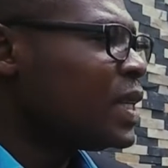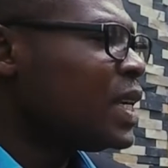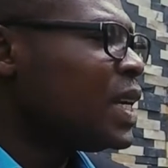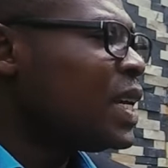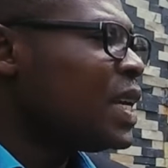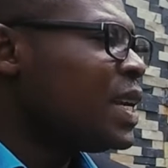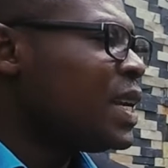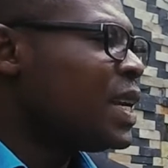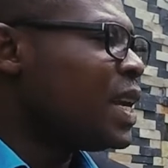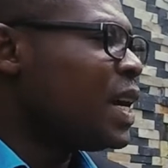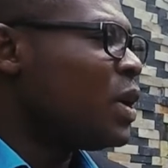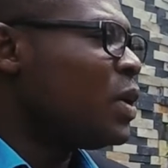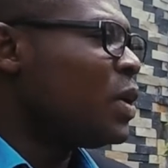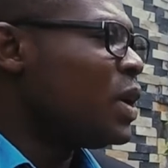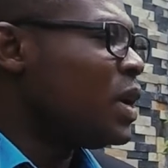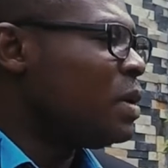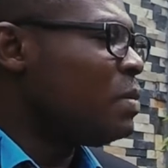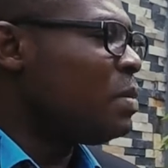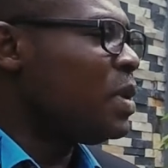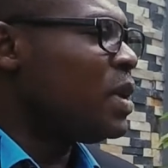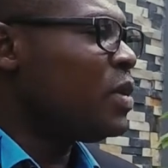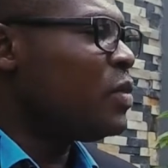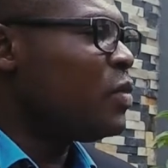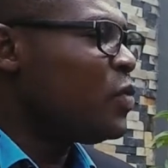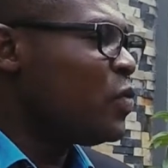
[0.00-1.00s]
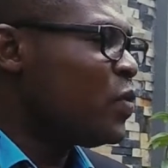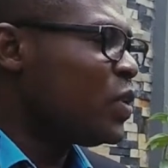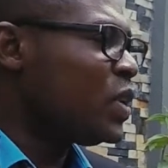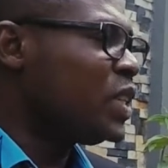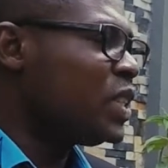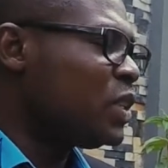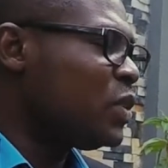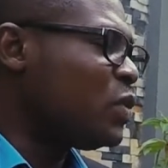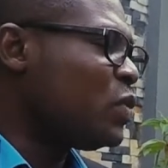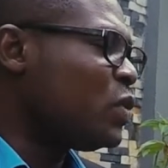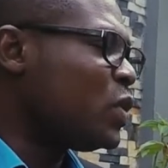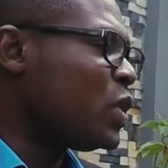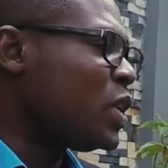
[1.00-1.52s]
Now, let me first
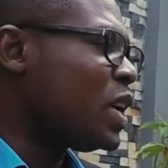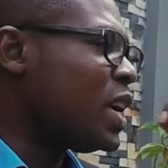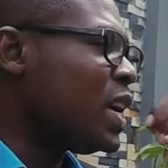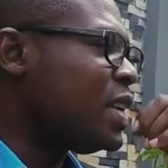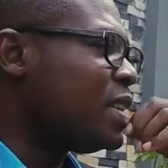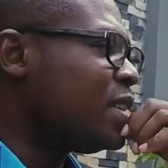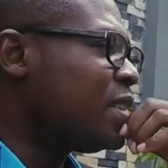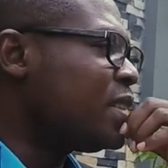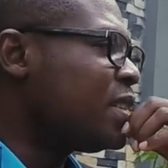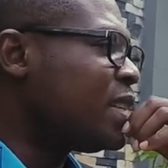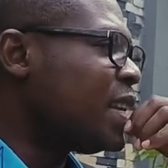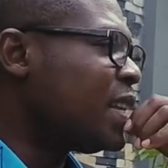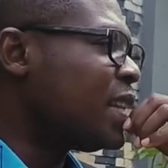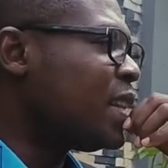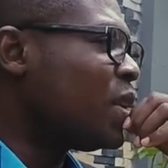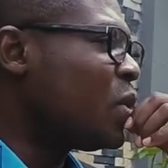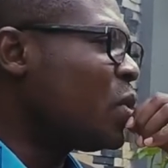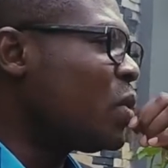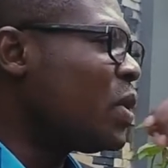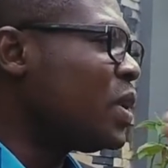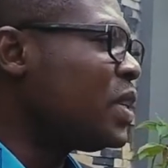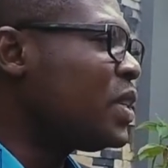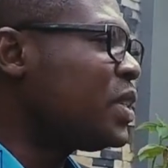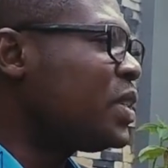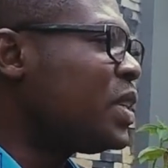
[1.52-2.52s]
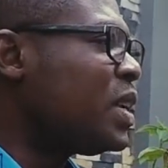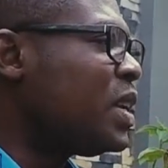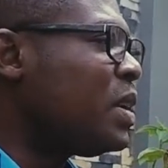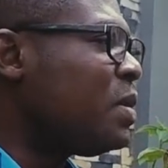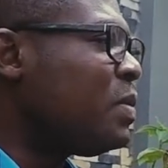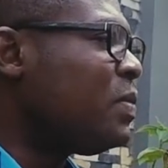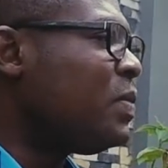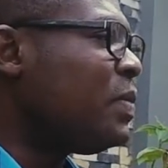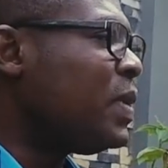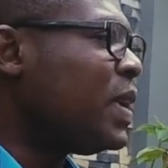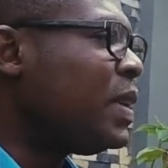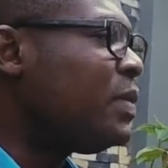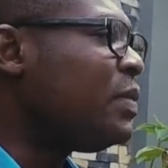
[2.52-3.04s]
of all answer the question of
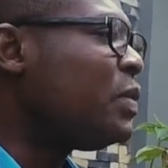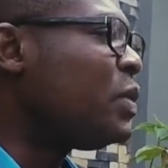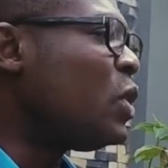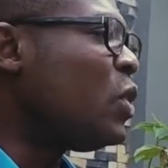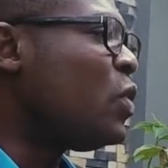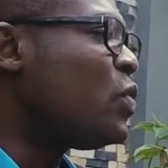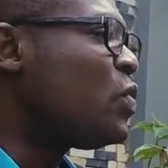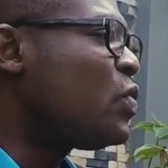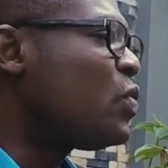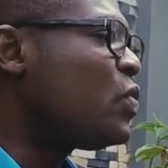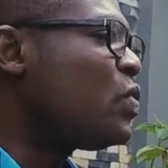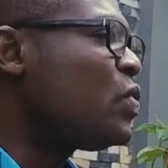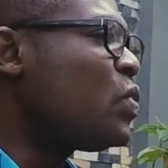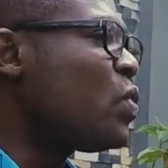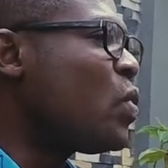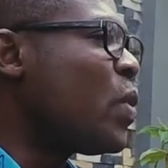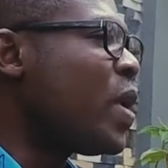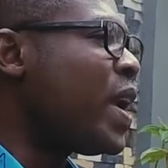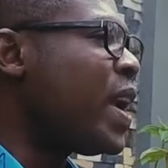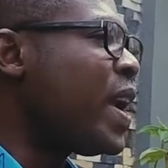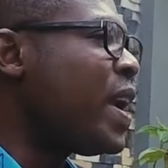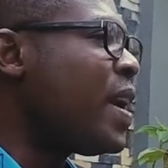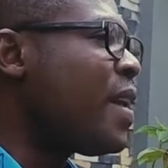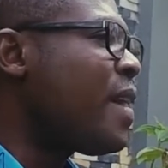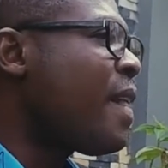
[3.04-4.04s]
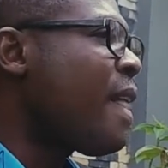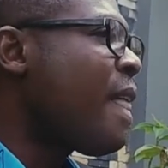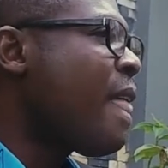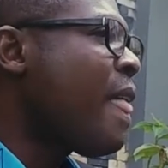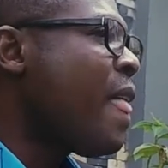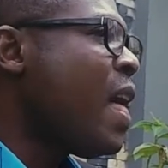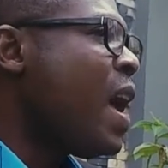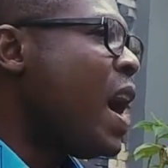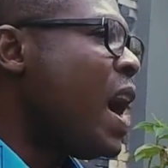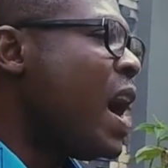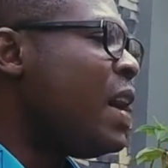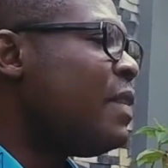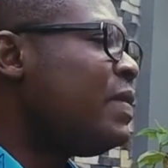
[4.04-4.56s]
we
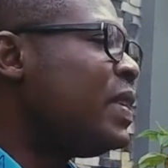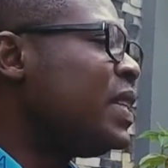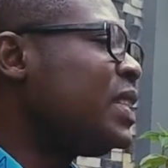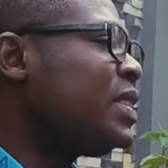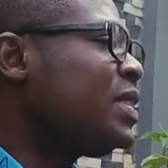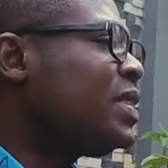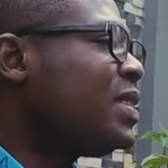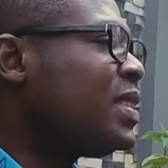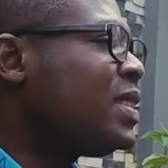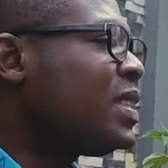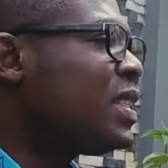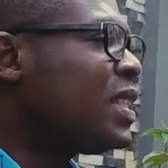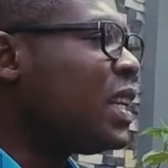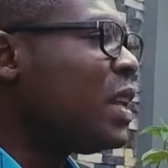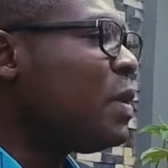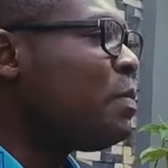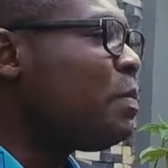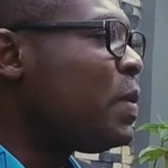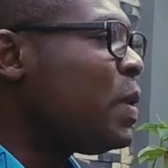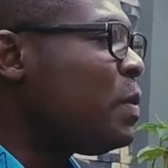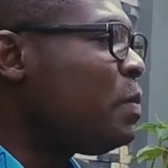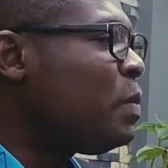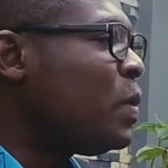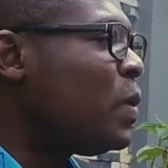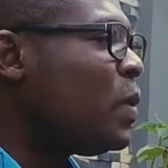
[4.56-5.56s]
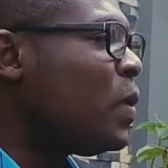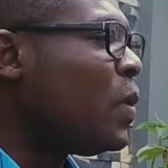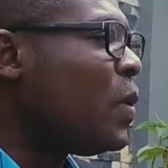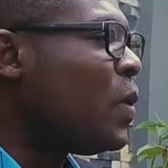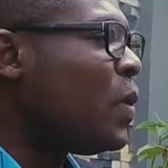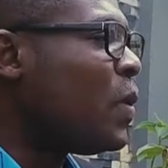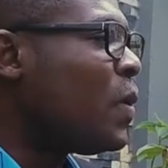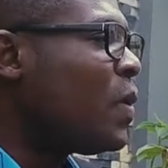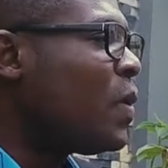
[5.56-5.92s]
having to see people